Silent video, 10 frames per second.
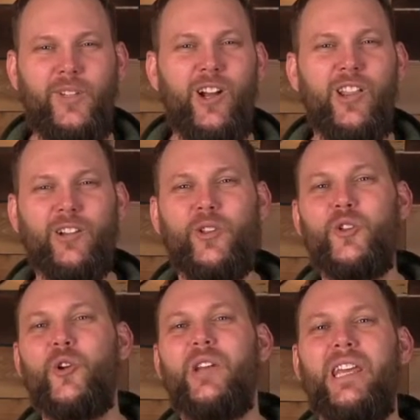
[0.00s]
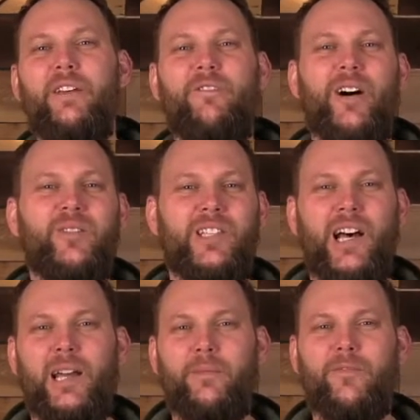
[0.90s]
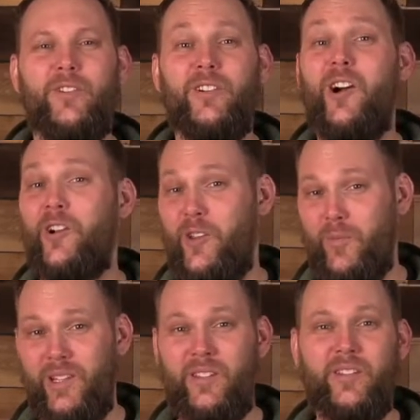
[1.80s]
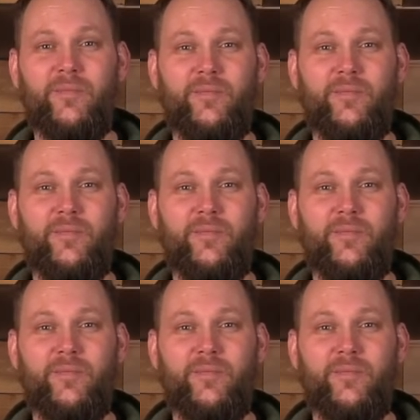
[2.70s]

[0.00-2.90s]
Along the journey, he found time for arguments.